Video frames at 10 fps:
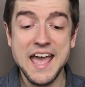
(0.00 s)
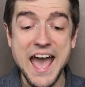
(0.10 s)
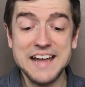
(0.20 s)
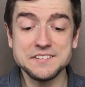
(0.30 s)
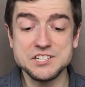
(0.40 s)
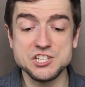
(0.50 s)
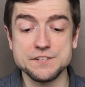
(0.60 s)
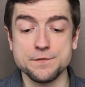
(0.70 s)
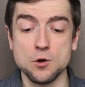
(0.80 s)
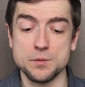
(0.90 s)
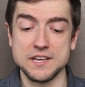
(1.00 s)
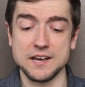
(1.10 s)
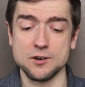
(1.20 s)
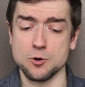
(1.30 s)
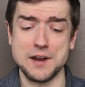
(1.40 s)

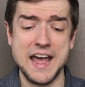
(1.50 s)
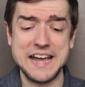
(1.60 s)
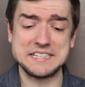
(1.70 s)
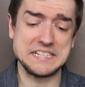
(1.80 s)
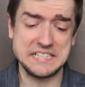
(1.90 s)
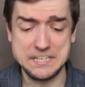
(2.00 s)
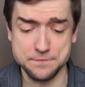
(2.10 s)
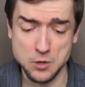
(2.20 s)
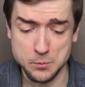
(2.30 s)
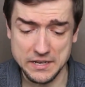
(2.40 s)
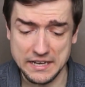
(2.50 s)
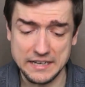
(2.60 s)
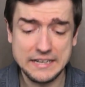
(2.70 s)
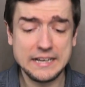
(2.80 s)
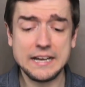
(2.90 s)
Atychiphobia or
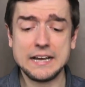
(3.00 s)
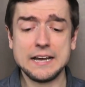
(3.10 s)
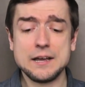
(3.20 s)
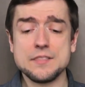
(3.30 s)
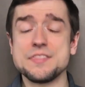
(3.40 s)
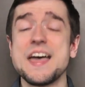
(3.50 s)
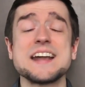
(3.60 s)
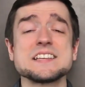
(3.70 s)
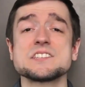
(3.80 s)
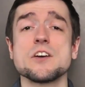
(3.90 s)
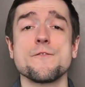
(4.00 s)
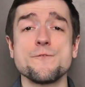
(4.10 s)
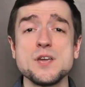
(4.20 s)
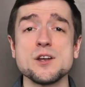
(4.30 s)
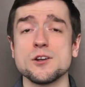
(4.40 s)
atychiphobia, that is the
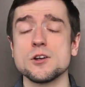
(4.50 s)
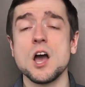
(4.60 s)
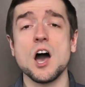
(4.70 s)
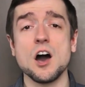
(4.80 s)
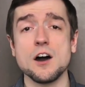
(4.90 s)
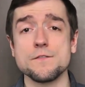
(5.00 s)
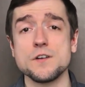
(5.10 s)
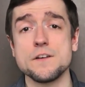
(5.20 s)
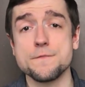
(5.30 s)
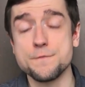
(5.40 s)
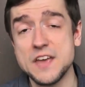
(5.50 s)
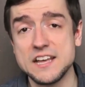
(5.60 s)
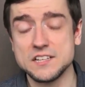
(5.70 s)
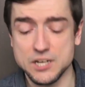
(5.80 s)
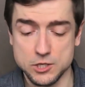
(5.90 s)
fear of
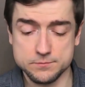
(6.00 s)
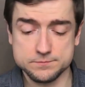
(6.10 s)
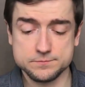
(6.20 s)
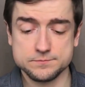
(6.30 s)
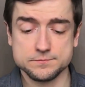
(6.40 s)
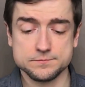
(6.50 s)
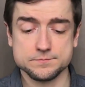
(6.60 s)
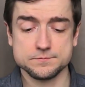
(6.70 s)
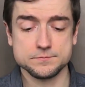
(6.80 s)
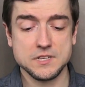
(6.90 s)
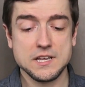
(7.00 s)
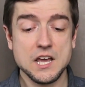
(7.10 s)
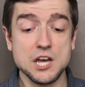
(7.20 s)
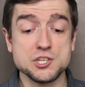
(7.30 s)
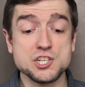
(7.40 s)
failure.
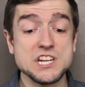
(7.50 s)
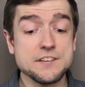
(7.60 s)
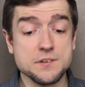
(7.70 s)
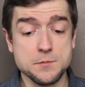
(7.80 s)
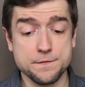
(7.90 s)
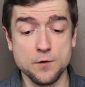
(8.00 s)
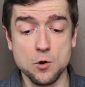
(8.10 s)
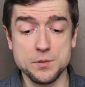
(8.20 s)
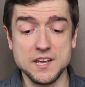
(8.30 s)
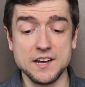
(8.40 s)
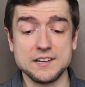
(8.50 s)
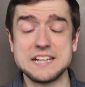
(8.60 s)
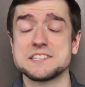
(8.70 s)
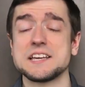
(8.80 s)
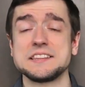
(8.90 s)
Achievemophobia,
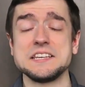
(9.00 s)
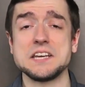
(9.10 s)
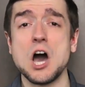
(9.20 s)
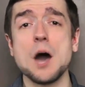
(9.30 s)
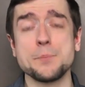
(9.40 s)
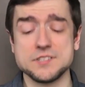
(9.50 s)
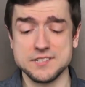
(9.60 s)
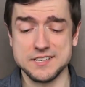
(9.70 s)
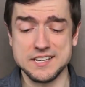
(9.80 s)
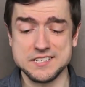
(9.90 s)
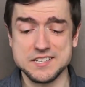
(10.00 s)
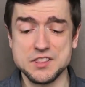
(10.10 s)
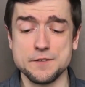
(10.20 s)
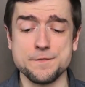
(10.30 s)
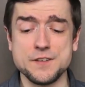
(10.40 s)
it's like the opposite. It's
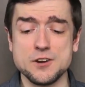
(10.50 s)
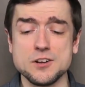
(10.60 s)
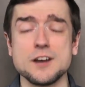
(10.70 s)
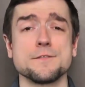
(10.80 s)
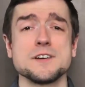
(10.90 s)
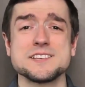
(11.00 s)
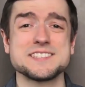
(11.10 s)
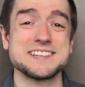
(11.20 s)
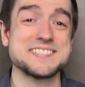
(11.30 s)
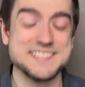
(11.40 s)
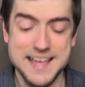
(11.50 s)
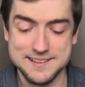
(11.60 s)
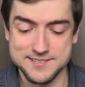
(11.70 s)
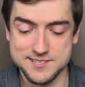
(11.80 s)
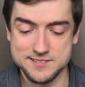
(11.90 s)
the fear of
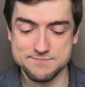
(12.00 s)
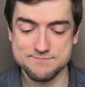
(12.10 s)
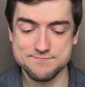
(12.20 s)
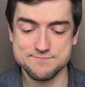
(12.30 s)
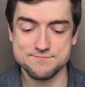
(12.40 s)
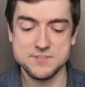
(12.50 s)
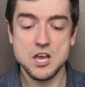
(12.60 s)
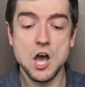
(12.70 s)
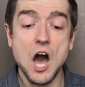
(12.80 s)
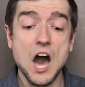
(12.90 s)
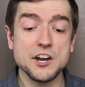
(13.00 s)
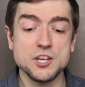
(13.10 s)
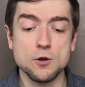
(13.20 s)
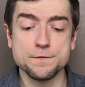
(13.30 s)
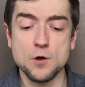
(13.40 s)
success.
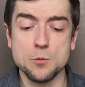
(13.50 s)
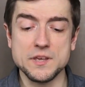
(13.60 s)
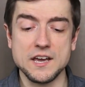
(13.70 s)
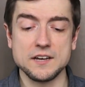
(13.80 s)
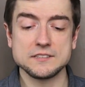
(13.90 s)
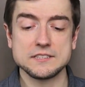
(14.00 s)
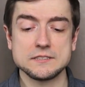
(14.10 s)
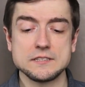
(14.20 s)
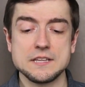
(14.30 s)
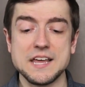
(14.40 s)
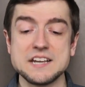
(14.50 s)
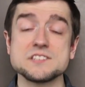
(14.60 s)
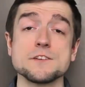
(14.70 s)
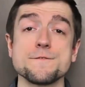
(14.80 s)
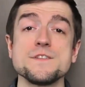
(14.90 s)
Audiophobia, that
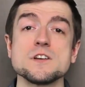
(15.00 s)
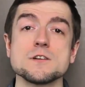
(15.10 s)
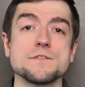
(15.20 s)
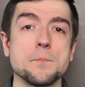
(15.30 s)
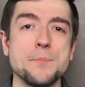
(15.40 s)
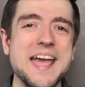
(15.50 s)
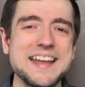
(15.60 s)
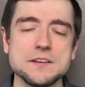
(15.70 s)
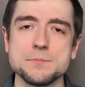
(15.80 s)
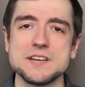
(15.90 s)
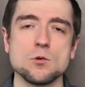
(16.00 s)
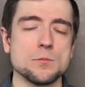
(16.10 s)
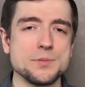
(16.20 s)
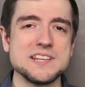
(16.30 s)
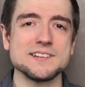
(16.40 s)
is the fear of abandonment
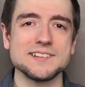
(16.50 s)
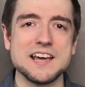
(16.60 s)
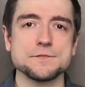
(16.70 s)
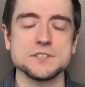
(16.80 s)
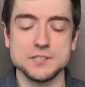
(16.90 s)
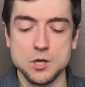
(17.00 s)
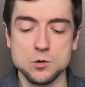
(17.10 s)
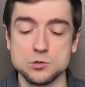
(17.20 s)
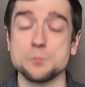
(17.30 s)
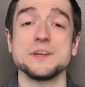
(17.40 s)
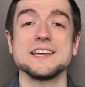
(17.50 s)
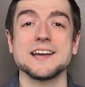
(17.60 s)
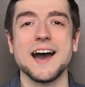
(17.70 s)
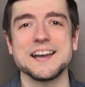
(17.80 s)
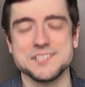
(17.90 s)
or being left alone or
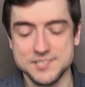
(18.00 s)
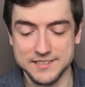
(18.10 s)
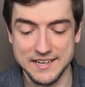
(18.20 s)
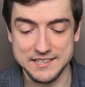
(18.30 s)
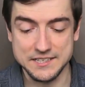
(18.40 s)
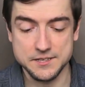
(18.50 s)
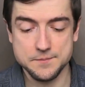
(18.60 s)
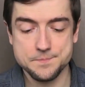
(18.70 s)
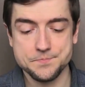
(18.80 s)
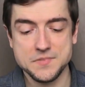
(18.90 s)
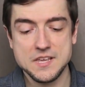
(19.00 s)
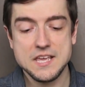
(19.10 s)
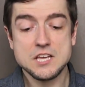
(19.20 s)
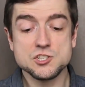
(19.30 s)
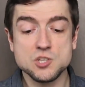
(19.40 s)
being isolated.
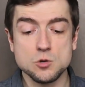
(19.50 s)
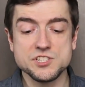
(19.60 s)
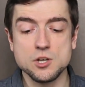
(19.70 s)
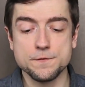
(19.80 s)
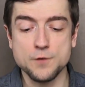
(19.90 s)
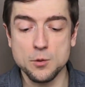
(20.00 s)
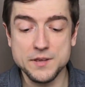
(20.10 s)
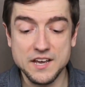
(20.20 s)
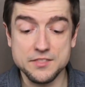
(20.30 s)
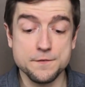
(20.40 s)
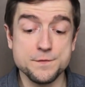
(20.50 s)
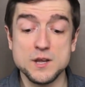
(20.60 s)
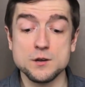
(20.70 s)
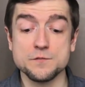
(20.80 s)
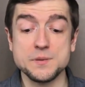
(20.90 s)
Sociophobia, the
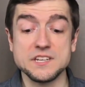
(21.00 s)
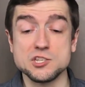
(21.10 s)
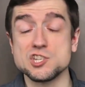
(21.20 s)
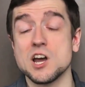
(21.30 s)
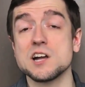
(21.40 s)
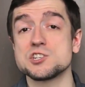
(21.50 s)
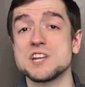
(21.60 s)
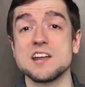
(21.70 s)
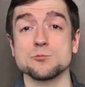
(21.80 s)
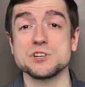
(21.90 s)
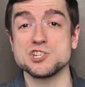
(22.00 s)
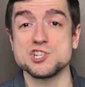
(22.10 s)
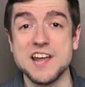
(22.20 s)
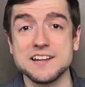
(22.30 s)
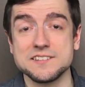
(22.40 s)
fear of being judged and
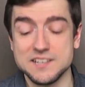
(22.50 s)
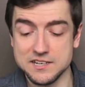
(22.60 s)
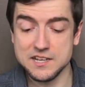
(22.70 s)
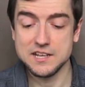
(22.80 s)
rejected